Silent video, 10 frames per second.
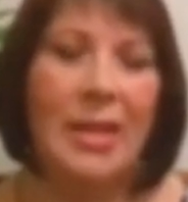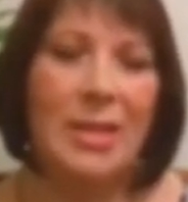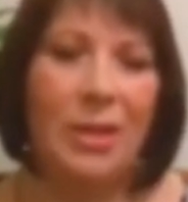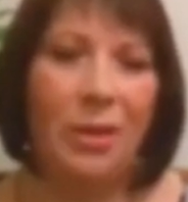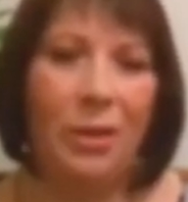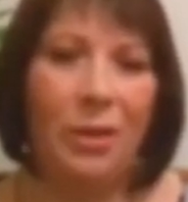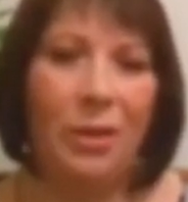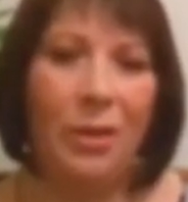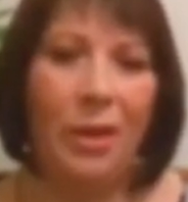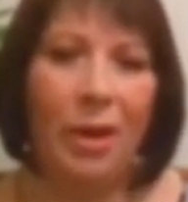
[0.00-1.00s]
So
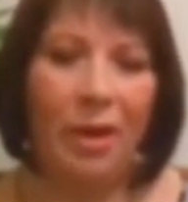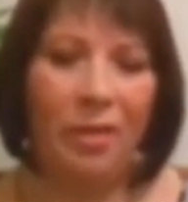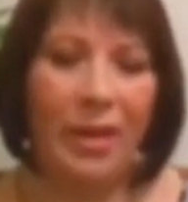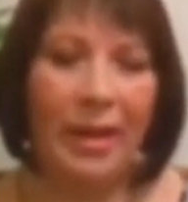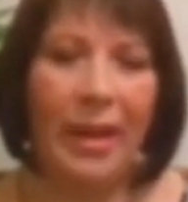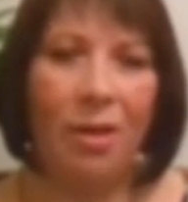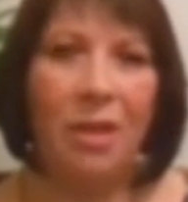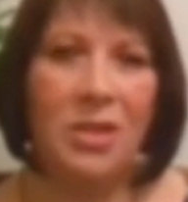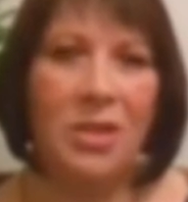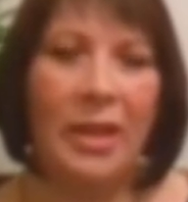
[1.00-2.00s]
I think layer
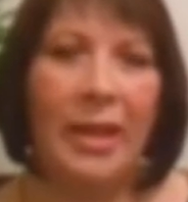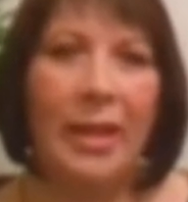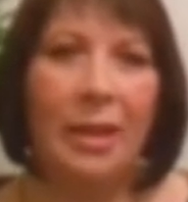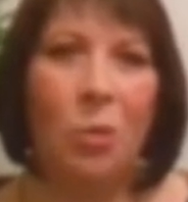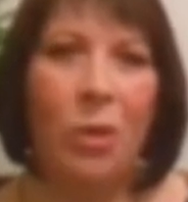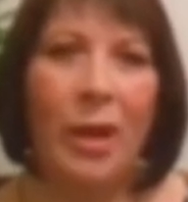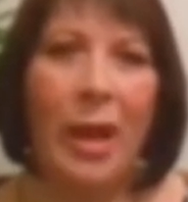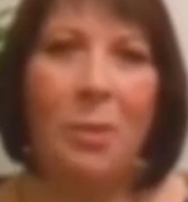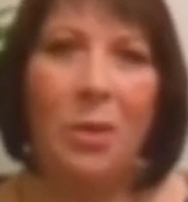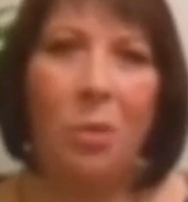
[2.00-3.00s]
after layer, what
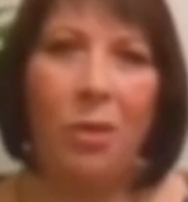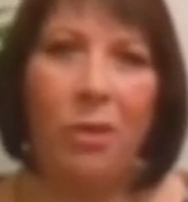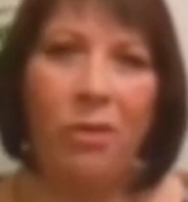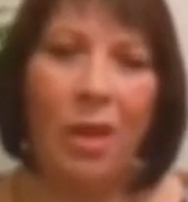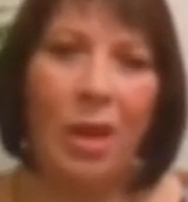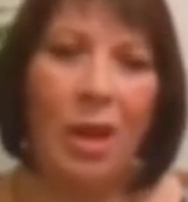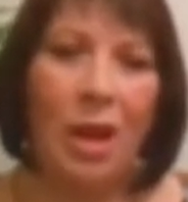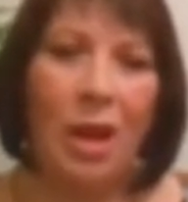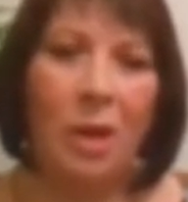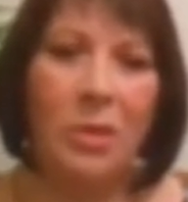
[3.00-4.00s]
happened was
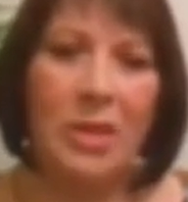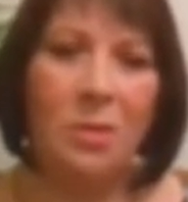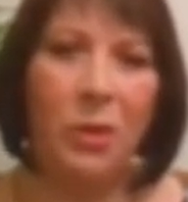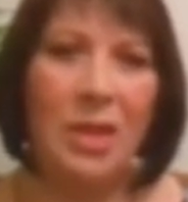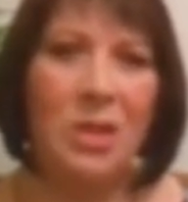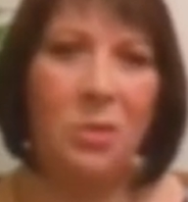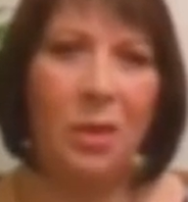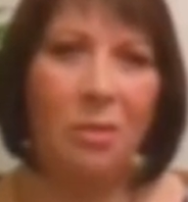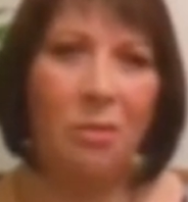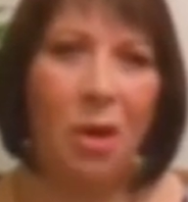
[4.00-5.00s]
I was put into
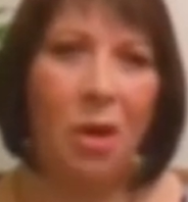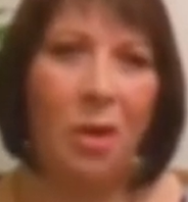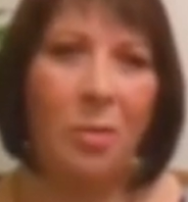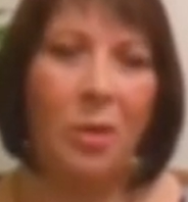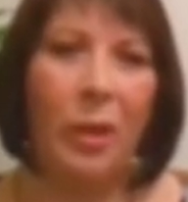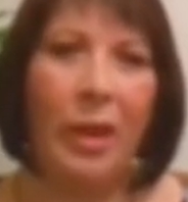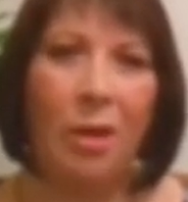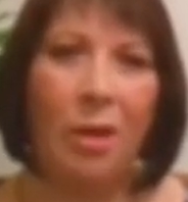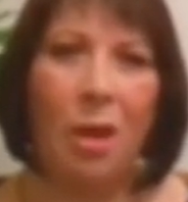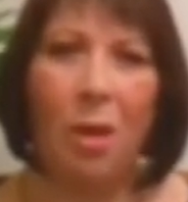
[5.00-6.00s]
an environment
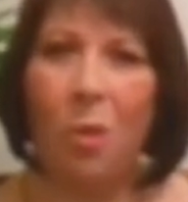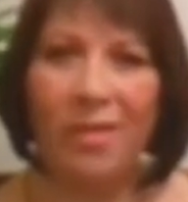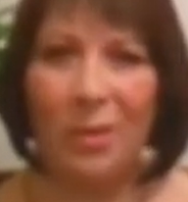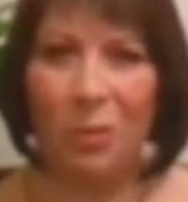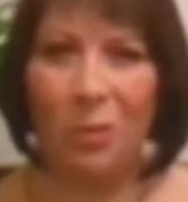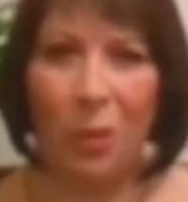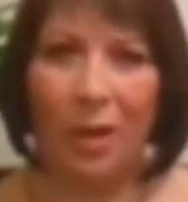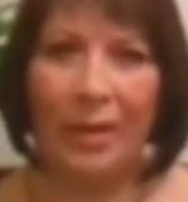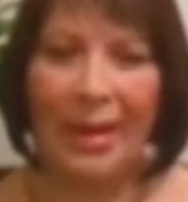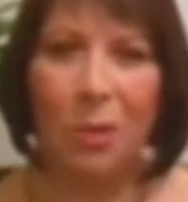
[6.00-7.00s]
where I wasn't
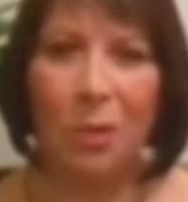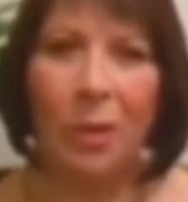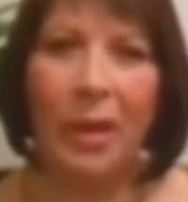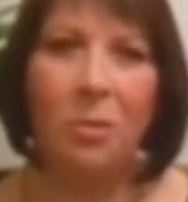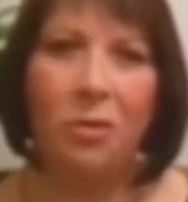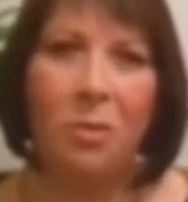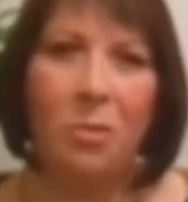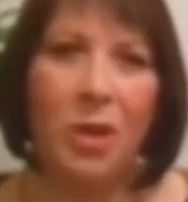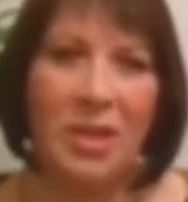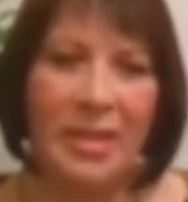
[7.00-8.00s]
well anyway,
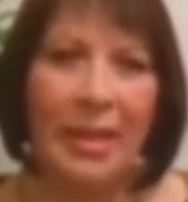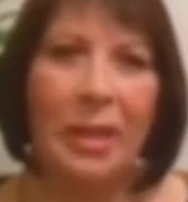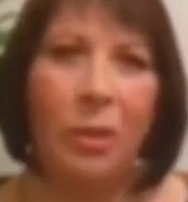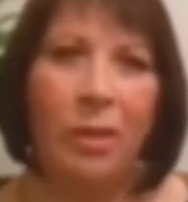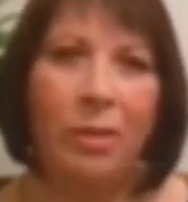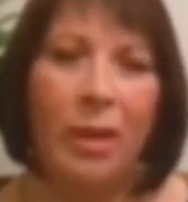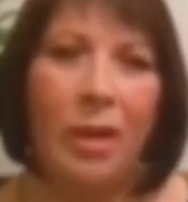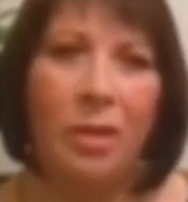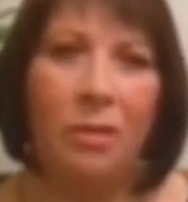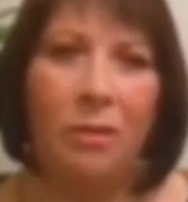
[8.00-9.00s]
from not dealing with
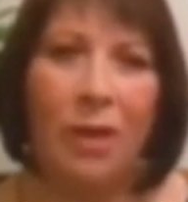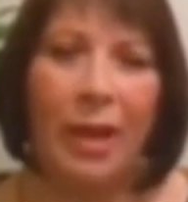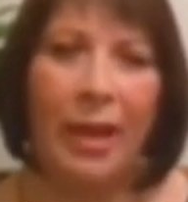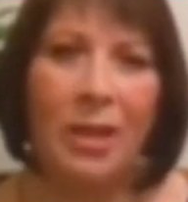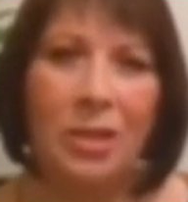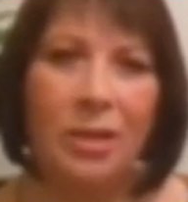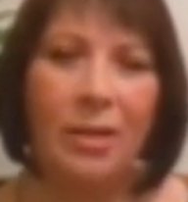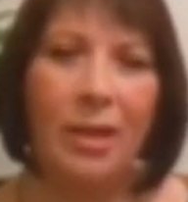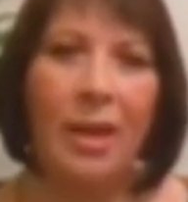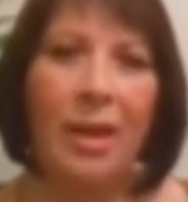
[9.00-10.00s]
the
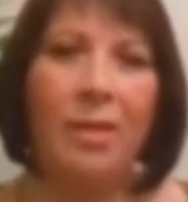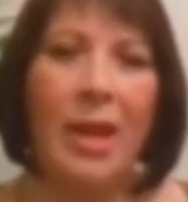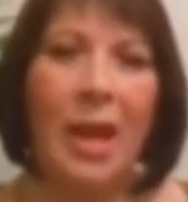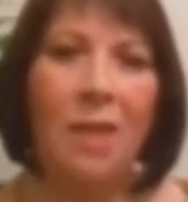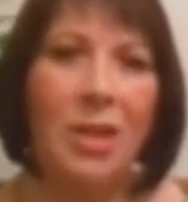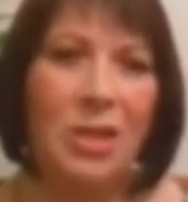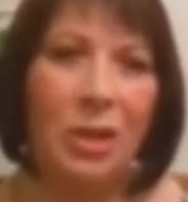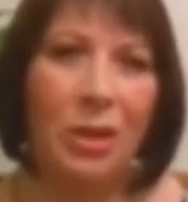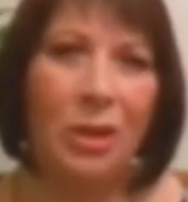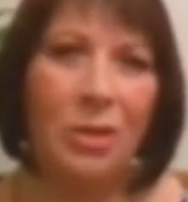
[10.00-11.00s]
violation, then having
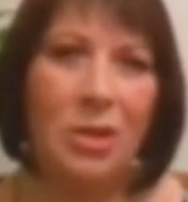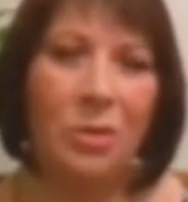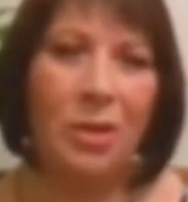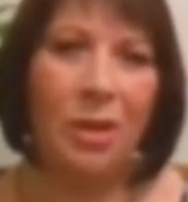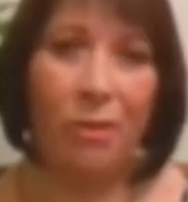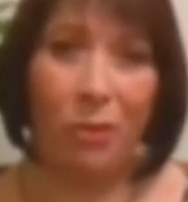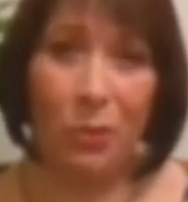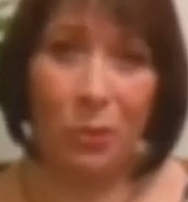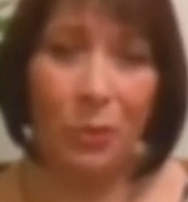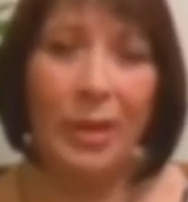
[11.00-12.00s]
to go to a, a
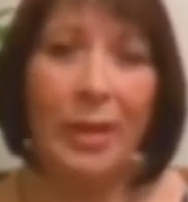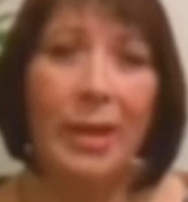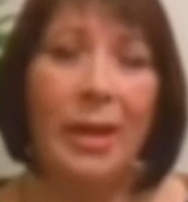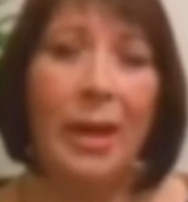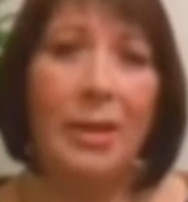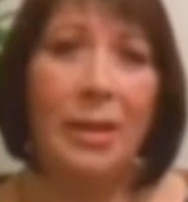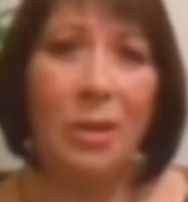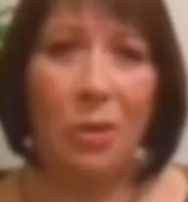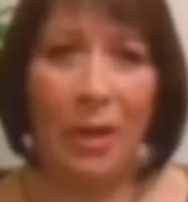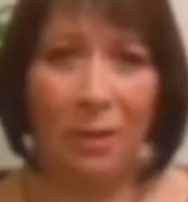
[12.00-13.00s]
school at
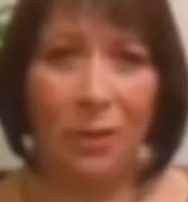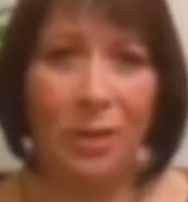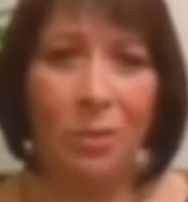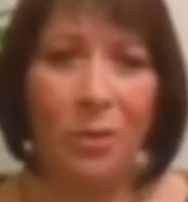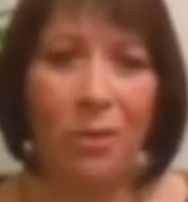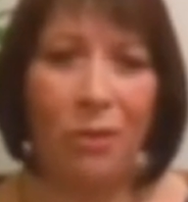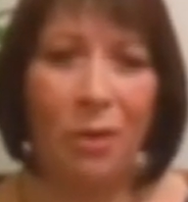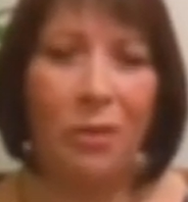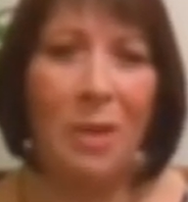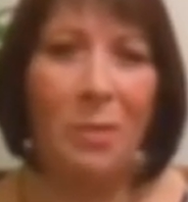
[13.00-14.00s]
year eleven. So
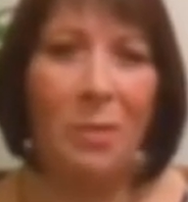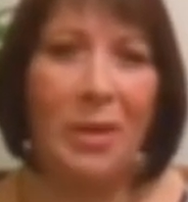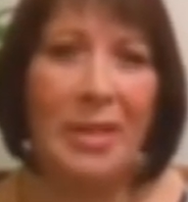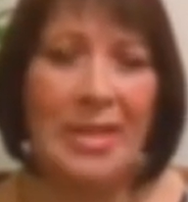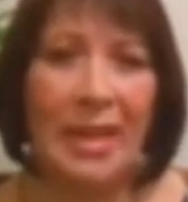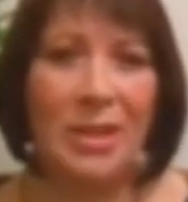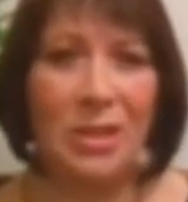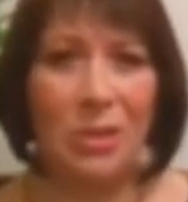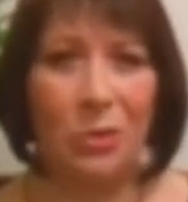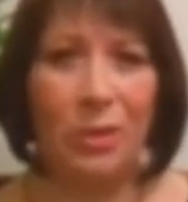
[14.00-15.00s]
if anybody started
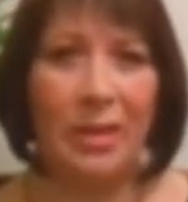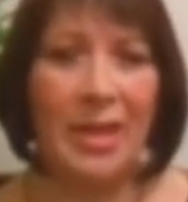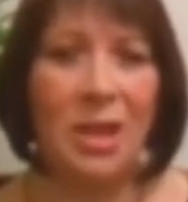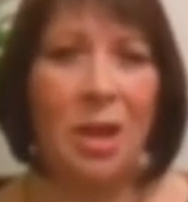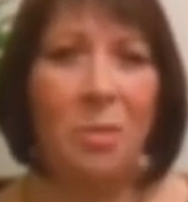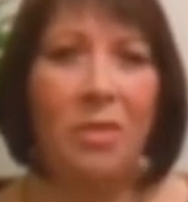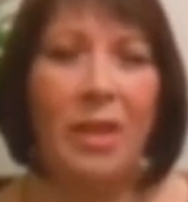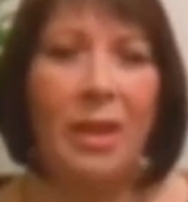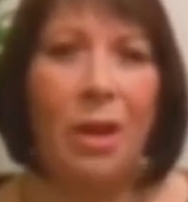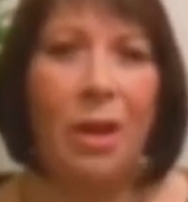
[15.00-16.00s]
school at that time
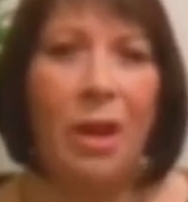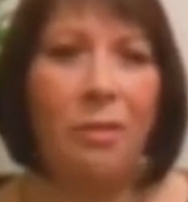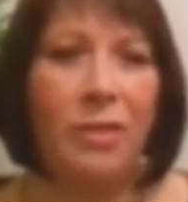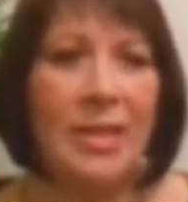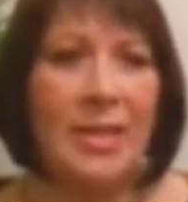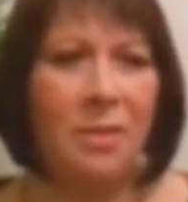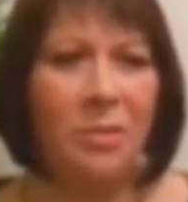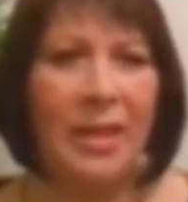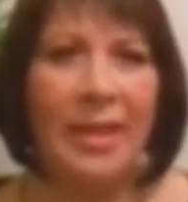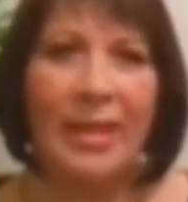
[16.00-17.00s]
in their life, that's
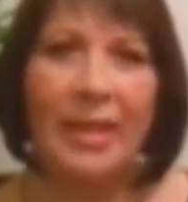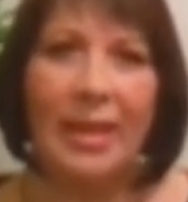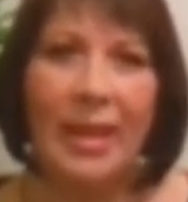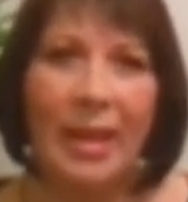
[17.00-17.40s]
something that